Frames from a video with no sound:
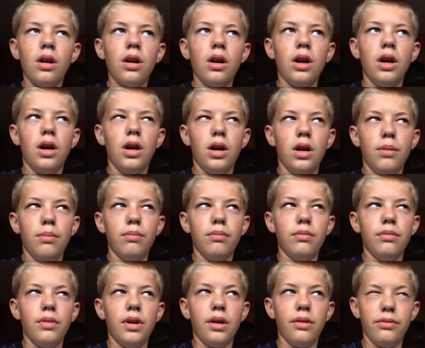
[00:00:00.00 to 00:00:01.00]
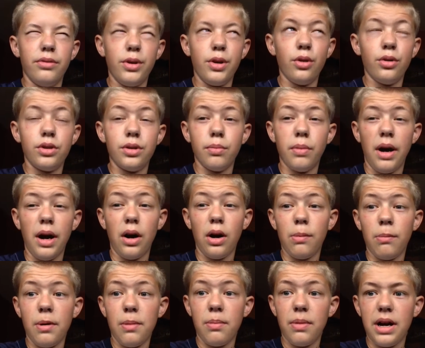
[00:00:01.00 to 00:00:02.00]
a video tomorrow at
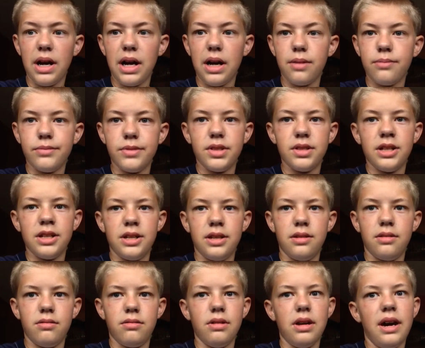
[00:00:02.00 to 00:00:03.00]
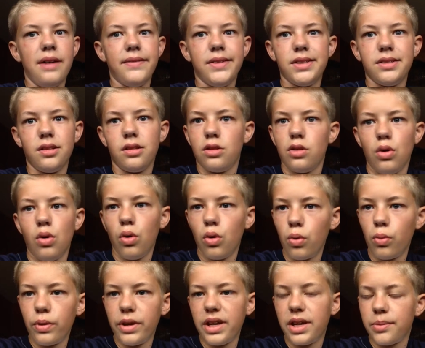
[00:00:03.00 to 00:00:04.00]
my mom's, and obviously the whole
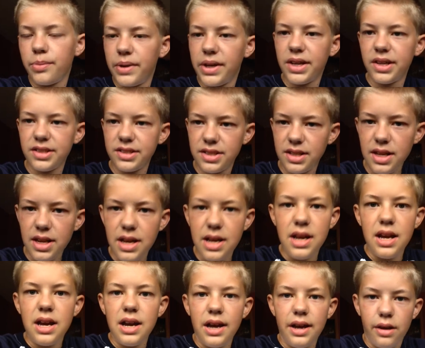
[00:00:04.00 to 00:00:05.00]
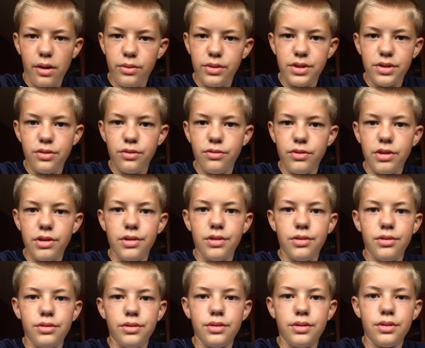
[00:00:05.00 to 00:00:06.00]
week, because I always do
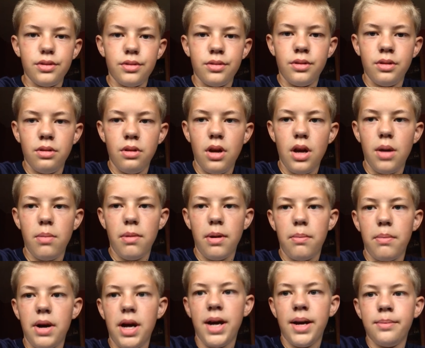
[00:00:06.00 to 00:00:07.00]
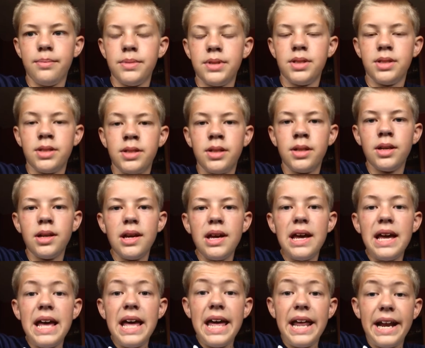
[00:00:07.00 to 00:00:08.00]
videos at my mom's.
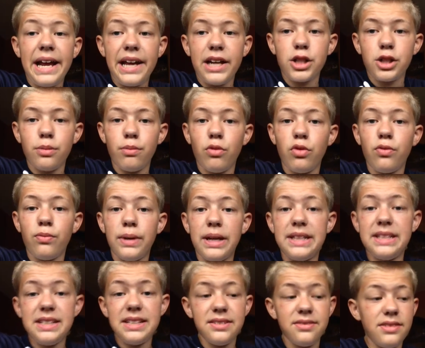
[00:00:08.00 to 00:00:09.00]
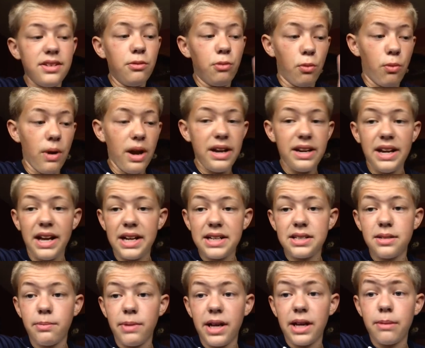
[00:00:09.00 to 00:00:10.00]
And I actually moved my TV right next
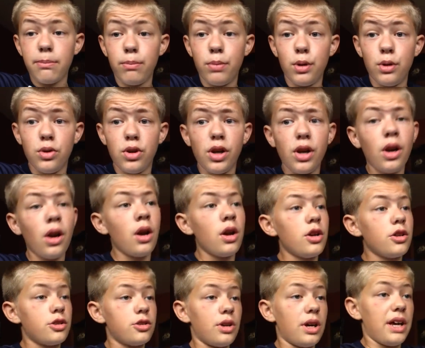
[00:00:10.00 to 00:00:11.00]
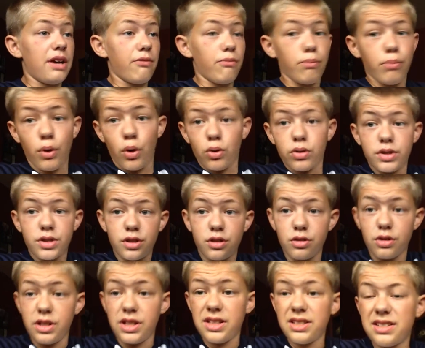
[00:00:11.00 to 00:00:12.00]
to my computer, so I have both
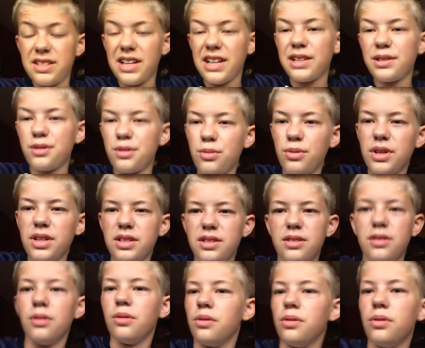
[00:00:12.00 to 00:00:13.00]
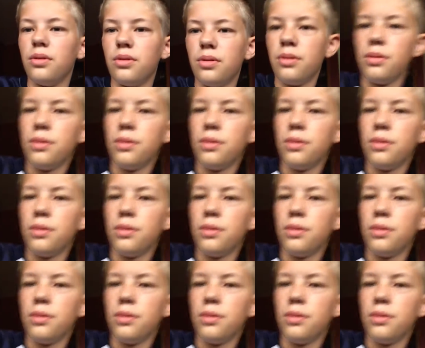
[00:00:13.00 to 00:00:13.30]
screens next to it, so